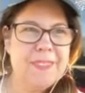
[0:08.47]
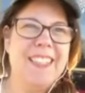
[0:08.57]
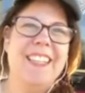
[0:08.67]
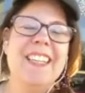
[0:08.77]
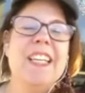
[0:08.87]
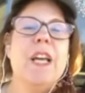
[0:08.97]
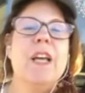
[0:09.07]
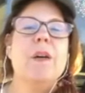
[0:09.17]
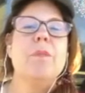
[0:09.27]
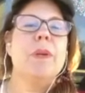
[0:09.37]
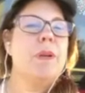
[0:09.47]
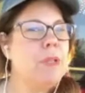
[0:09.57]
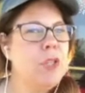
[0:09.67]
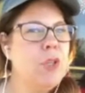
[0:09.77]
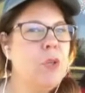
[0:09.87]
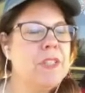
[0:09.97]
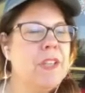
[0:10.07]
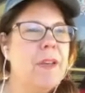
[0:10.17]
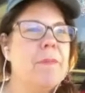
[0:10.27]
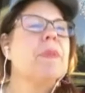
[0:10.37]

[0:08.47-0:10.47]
but I'm in the USA.